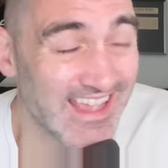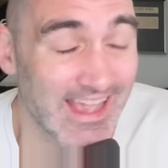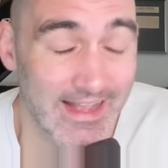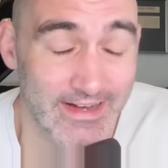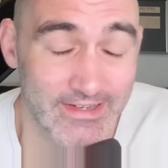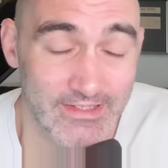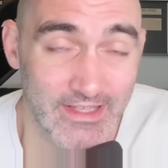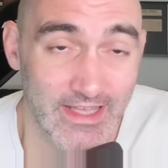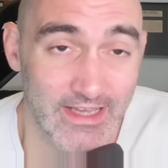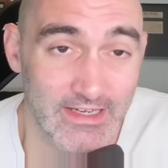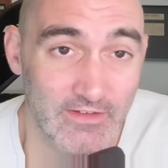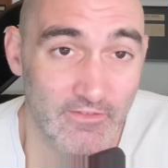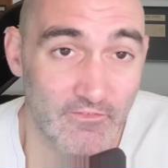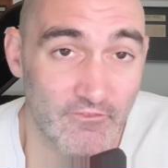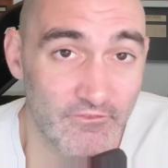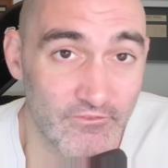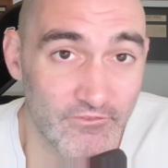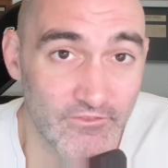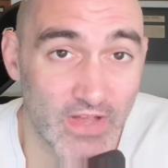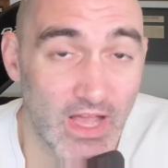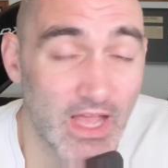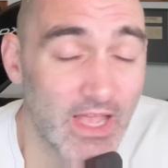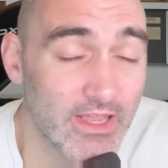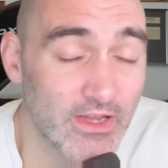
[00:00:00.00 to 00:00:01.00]
actually had to
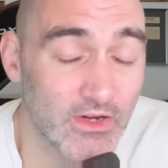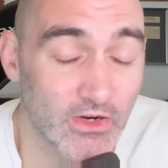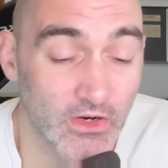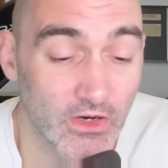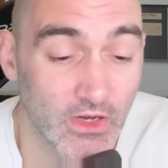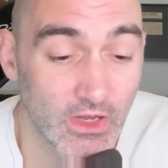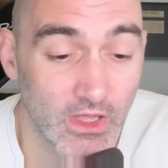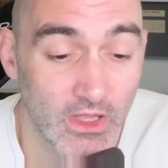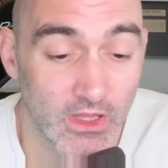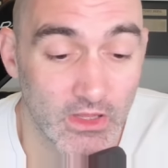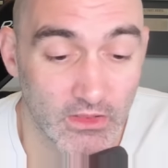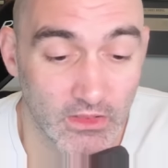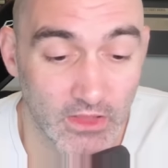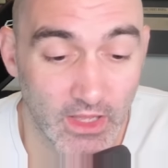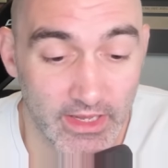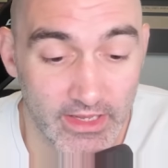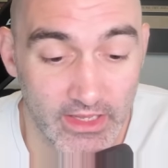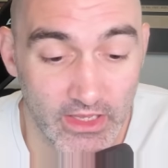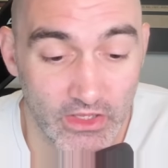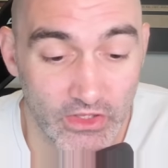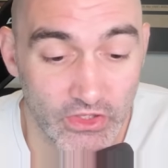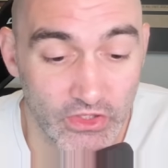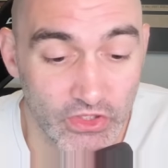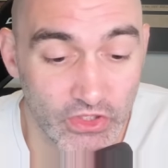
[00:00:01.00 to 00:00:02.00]
fire
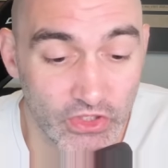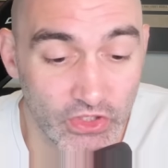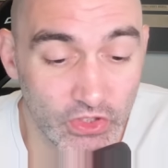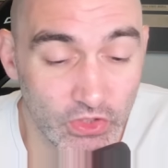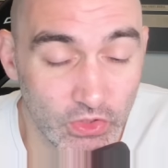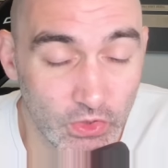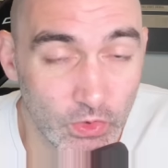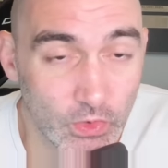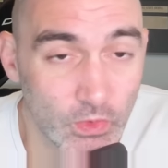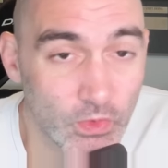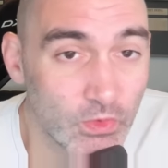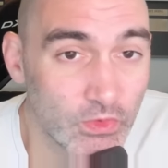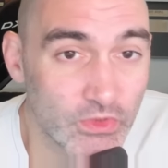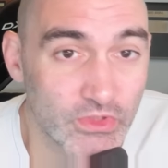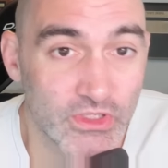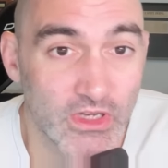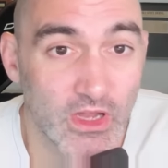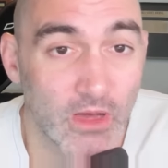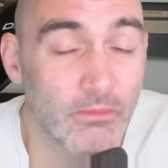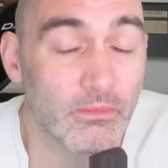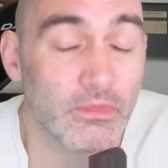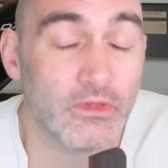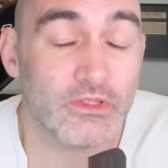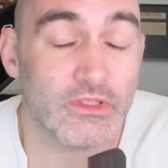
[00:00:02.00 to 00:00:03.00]
like huge
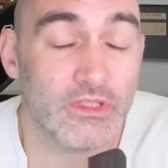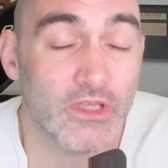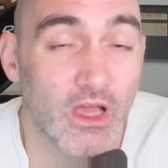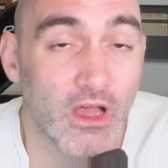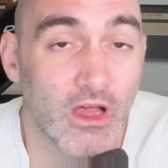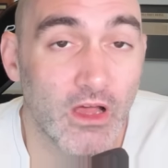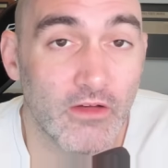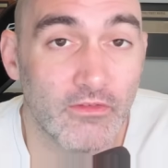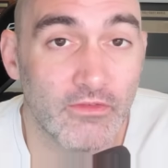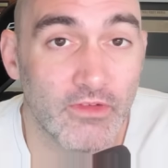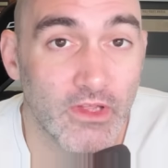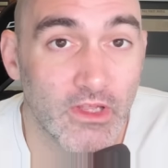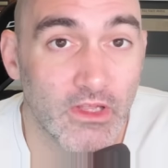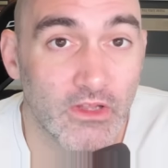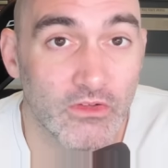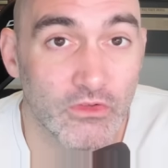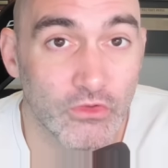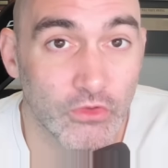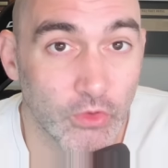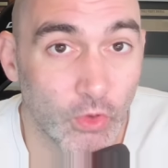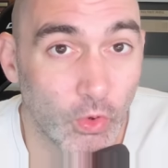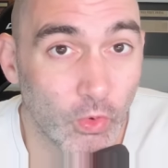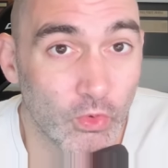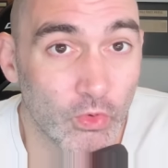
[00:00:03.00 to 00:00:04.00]
numbers of
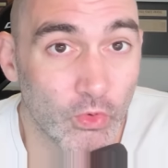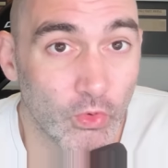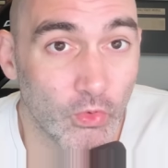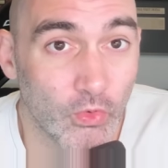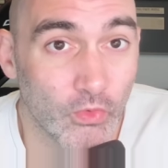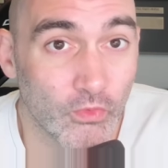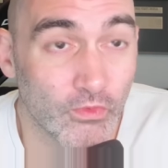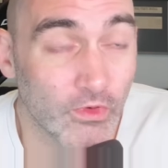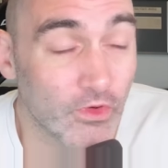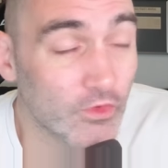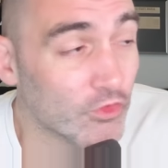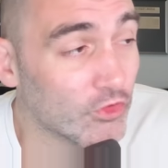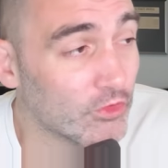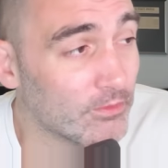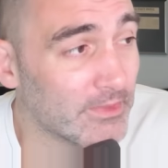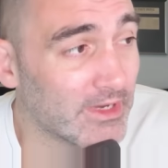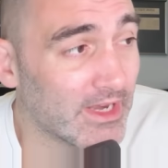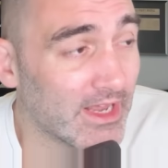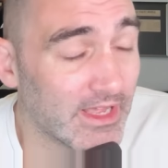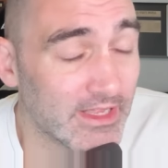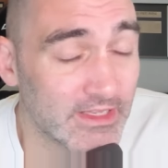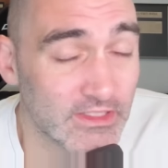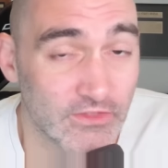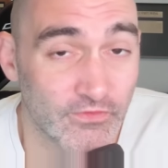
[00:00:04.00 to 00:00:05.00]
local
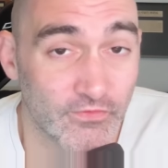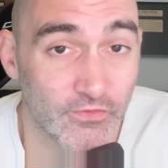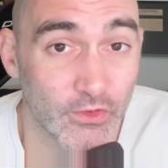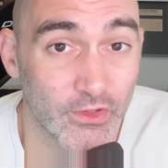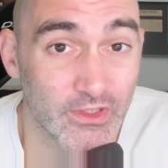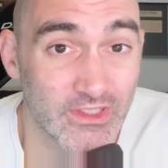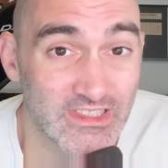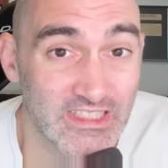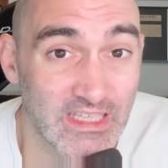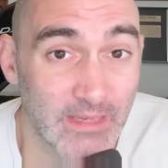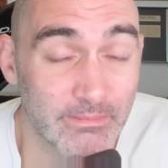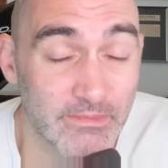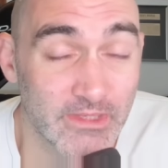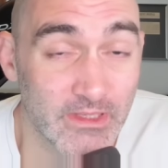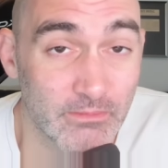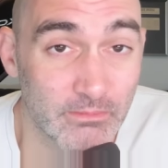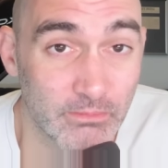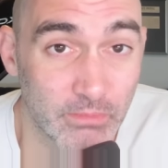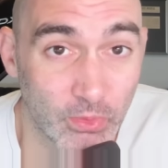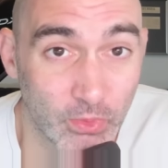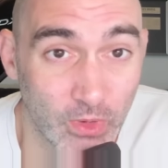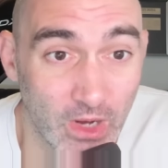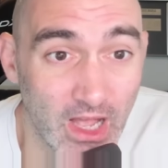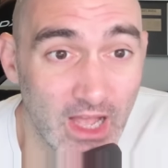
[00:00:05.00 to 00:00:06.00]
recruitment heads for accepting
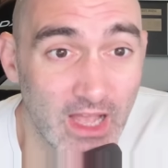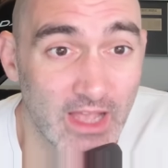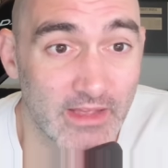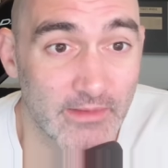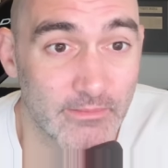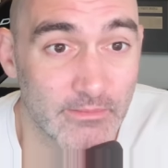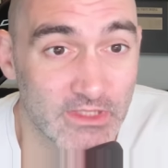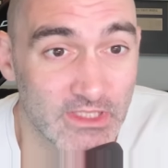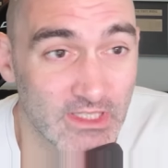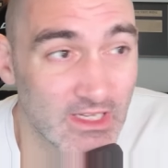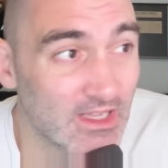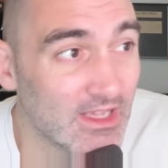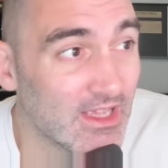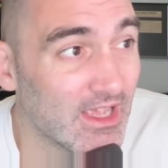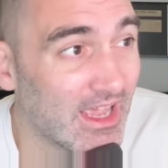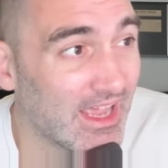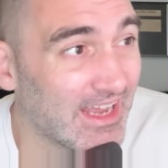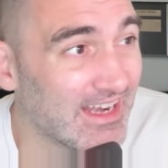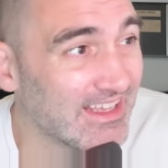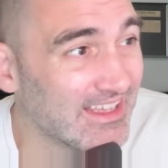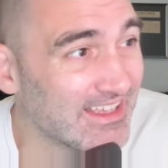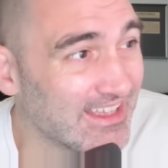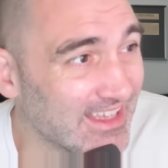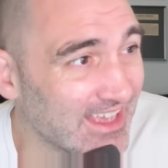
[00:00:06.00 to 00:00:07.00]
bribes.
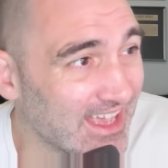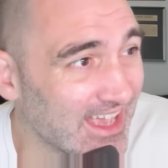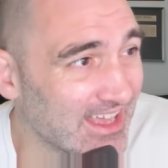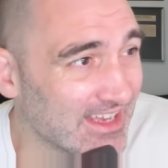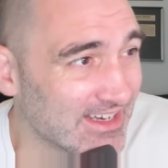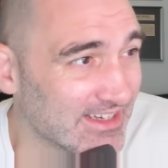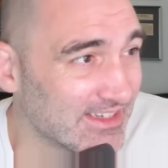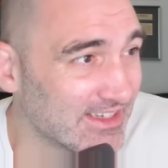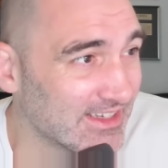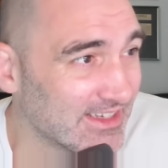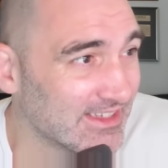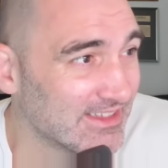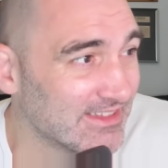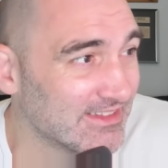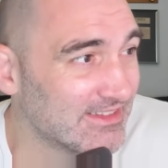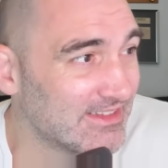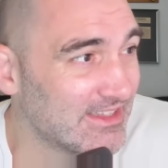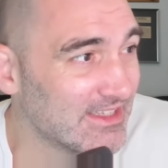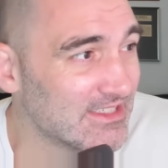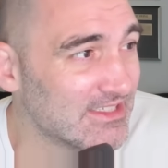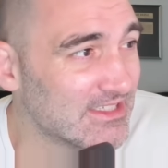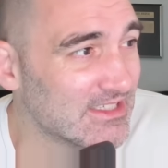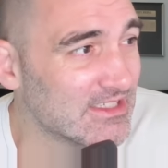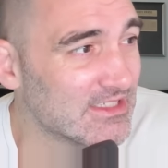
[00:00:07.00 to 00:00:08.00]
And again,
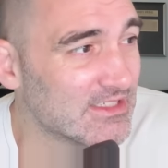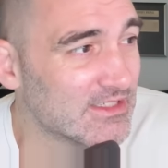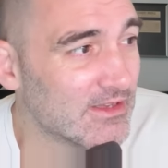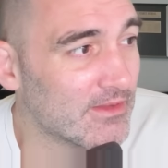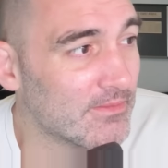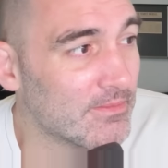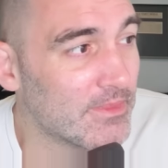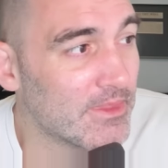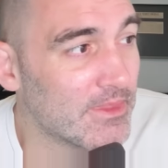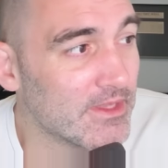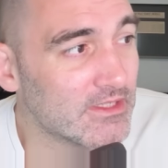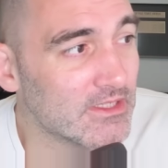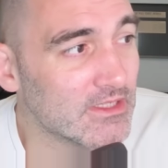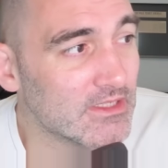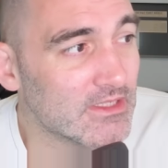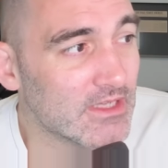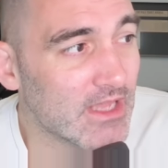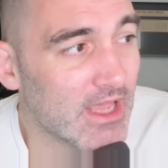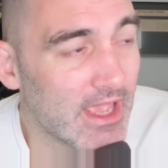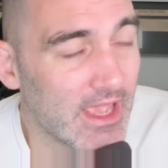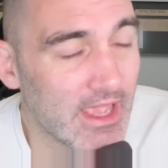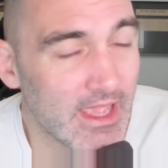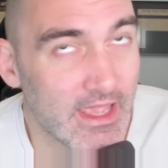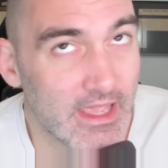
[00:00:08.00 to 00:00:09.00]
this is
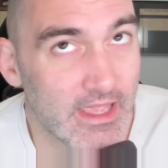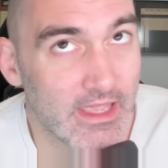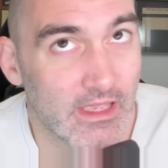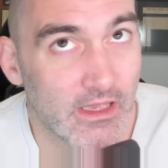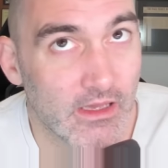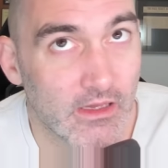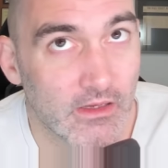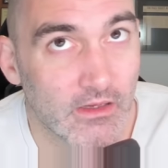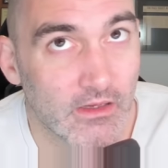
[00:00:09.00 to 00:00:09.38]
a